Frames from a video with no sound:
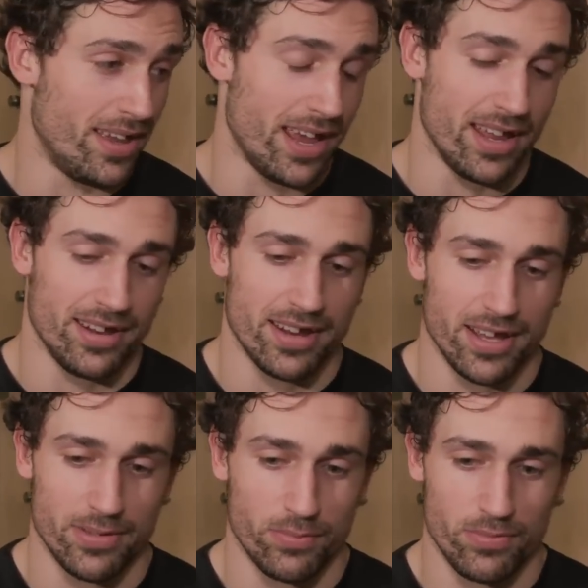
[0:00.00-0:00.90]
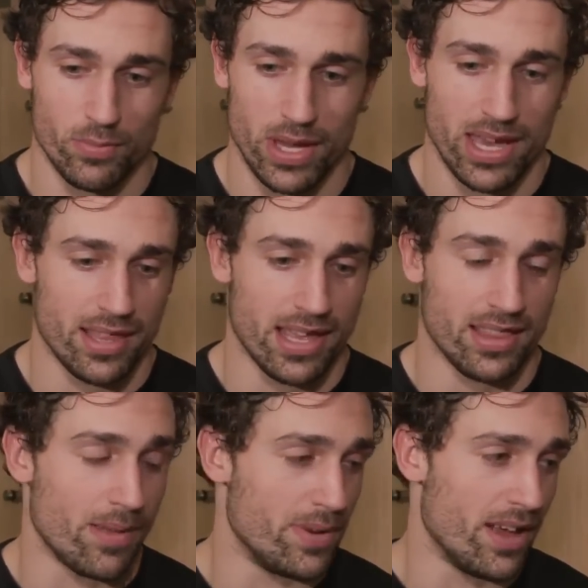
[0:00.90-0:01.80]
And we can't
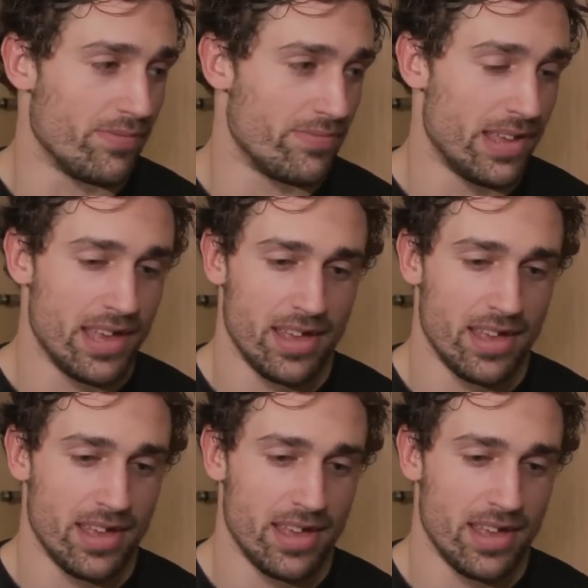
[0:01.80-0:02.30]
thank them enough.